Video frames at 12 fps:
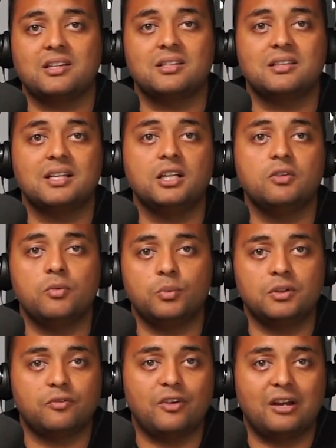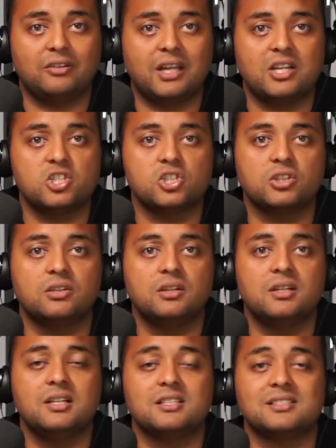to think of it with a foundation,
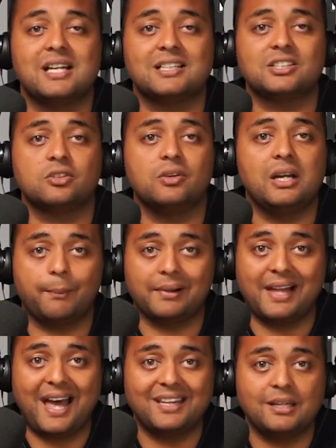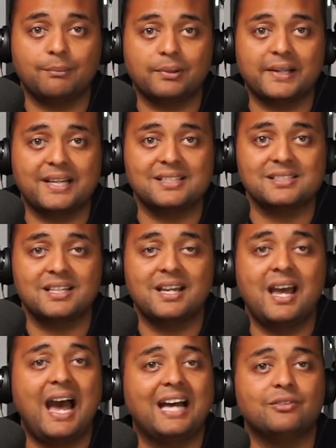start to create a plan in place,
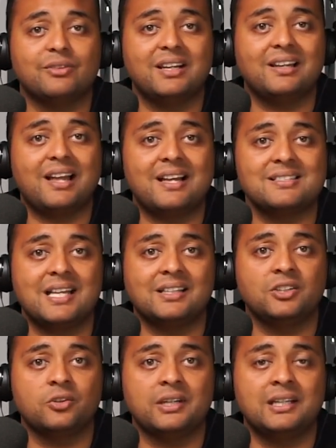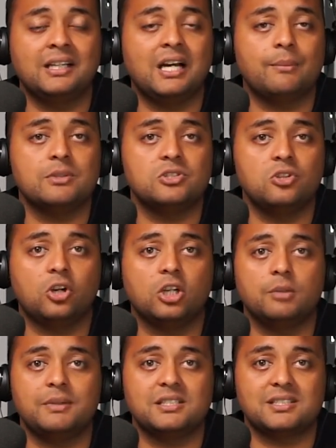and realize that your income is not going
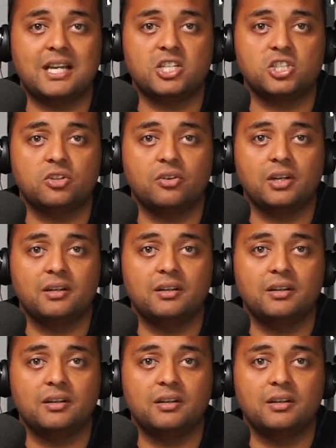to be stationary.